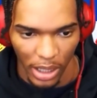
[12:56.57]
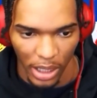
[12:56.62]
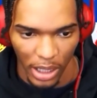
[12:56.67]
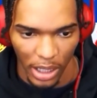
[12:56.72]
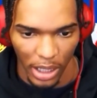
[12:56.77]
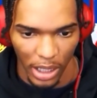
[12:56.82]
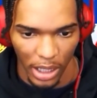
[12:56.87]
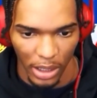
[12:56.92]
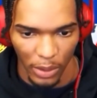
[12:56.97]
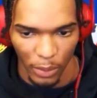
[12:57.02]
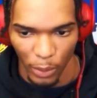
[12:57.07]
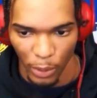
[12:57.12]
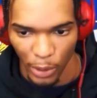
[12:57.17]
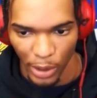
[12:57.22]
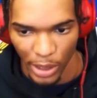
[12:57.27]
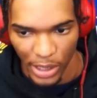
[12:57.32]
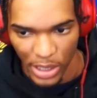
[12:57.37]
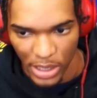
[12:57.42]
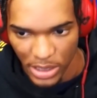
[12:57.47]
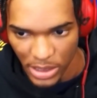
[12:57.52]
the
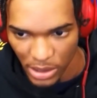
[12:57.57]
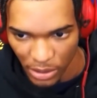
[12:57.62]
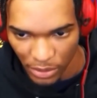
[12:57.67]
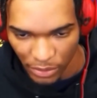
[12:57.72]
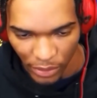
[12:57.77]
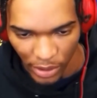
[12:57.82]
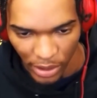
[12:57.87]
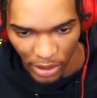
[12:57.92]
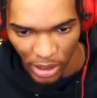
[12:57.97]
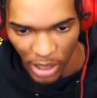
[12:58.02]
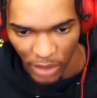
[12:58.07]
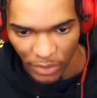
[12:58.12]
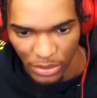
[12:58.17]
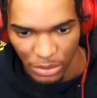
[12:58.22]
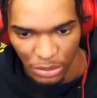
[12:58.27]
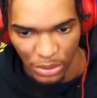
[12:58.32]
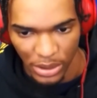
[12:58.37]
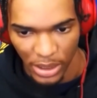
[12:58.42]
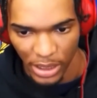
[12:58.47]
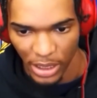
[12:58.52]
Warriors, their front
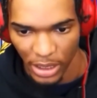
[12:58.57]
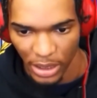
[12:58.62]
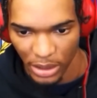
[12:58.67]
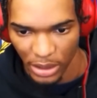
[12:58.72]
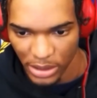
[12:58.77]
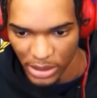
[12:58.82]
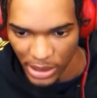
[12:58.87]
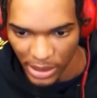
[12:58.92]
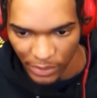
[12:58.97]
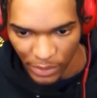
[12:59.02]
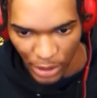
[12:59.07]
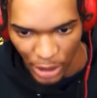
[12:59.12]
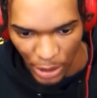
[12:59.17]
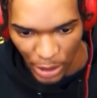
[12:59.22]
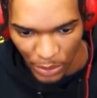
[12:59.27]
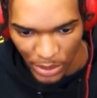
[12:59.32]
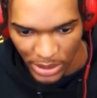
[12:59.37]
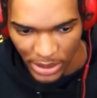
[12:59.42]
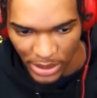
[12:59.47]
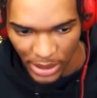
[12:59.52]
office was there. Steve
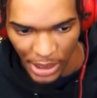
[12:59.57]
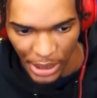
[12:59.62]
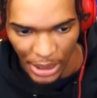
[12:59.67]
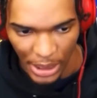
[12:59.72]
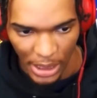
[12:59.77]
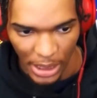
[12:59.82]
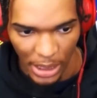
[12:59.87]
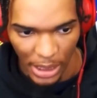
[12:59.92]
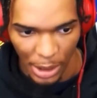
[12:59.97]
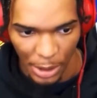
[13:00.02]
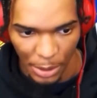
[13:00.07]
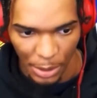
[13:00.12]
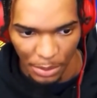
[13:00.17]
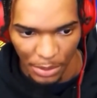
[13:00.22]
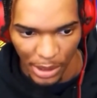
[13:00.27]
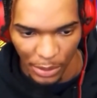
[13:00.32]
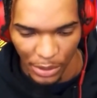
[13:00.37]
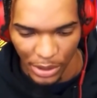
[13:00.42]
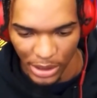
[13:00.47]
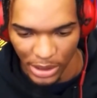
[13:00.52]
Kerr was there.
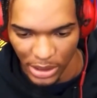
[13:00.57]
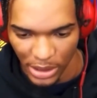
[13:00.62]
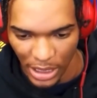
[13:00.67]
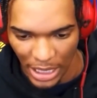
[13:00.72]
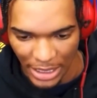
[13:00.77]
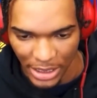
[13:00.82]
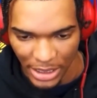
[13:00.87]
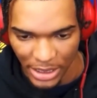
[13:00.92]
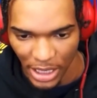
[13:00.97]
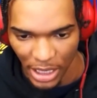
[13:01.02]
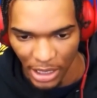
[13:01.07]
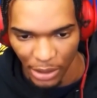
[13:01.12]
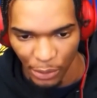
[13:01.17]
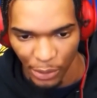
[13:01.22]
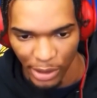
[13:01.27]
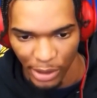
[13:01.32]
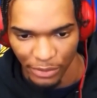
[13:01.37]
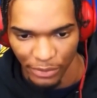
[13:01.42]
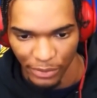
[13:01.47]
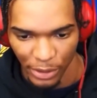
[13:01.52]
I just got a
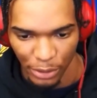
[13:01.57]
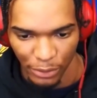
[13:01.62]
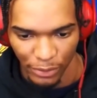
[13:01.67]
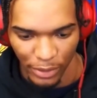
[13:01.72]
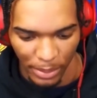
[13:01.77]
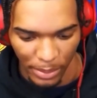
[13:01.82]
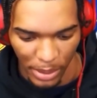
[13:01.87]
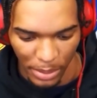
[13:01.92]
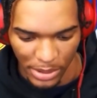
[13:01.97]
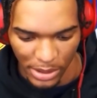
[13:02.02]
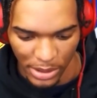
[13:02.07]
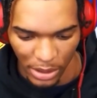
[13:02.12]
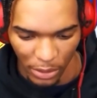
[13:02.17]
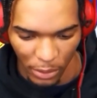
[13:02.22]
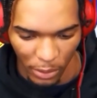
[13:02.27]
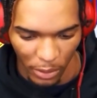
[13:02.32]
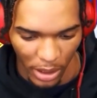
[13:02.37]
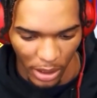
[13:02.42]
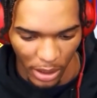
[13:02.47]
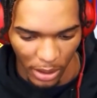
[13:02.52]
great feel from them.
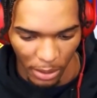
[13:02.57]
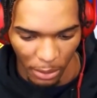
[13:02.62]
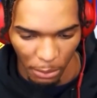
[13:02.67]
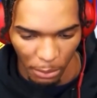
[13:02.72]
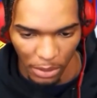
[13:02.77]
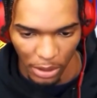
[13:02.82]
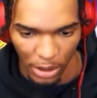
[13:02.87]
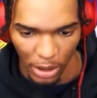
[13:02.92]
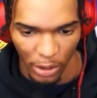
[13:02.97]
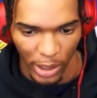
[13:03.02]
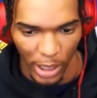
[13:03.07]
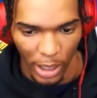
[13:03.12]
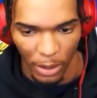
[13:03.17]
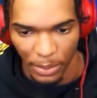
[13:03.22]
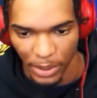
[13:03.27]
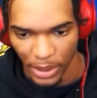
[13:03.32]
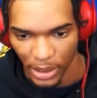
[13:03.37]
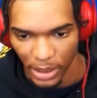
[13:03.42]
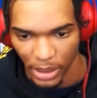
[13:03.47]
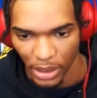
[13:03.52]
So, you know, that'll
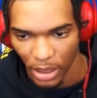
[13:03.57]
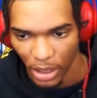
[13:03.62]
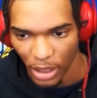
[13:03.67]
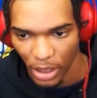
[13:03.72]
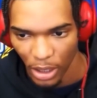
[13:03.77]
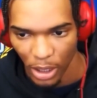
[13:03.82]
be